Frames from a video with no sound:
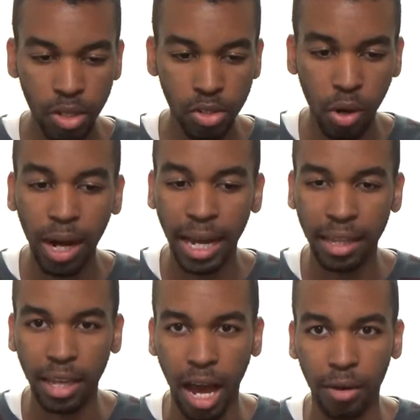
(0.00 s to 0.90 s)

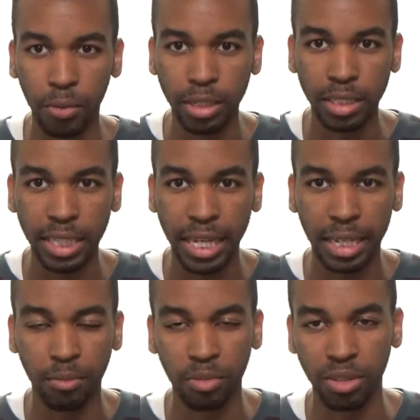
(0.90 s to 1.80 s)
I really thank
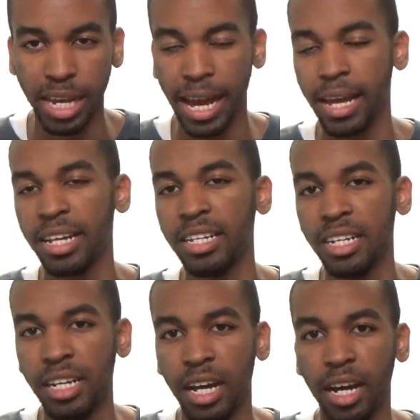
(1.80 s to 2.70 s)
him for that.
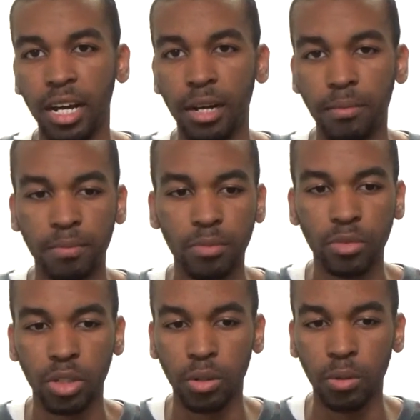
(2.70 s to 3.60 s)

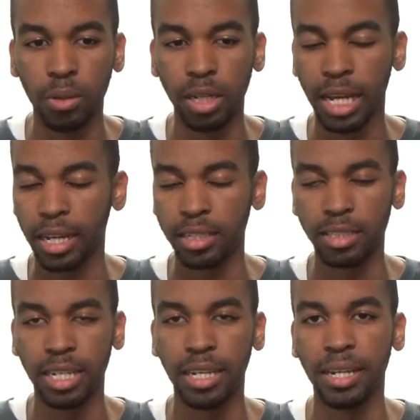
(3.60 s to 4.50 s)
So like I
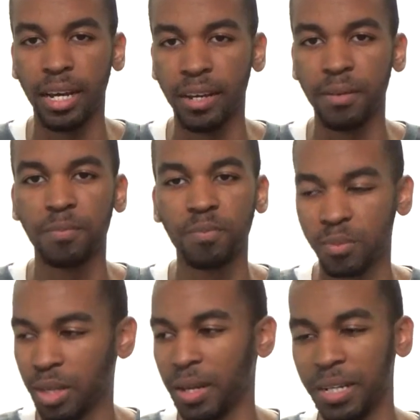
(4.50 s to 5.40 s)
said,
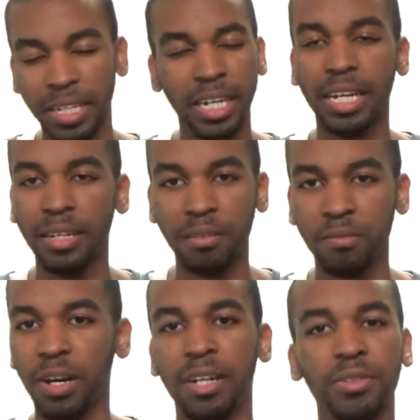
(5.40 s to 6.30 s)
again,
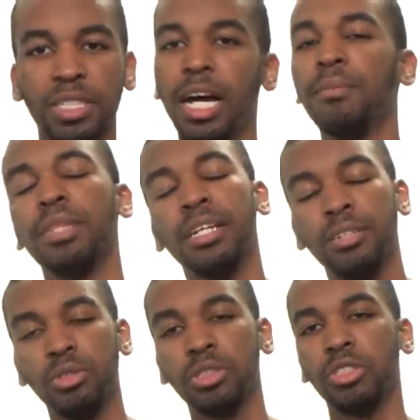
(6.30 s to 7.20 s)
final time, thank
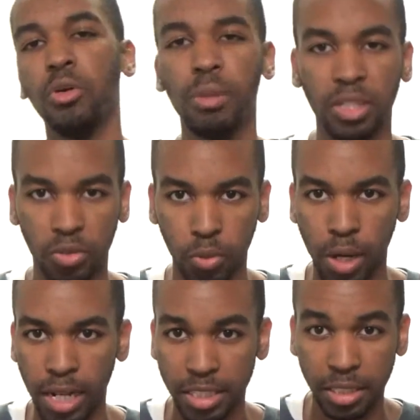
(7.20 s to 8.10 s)
you so much for
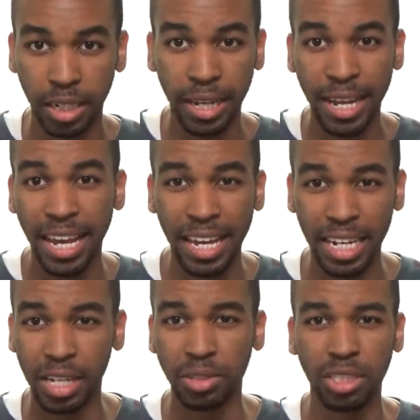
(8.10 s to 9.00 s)
watching,
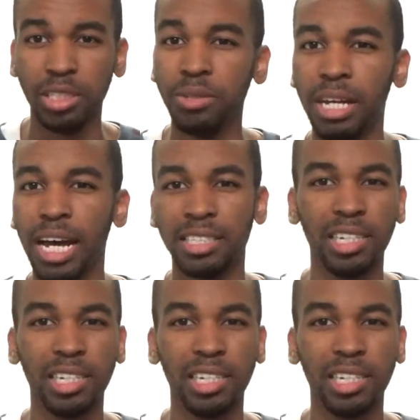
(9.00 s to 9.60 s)
and I'll see you guys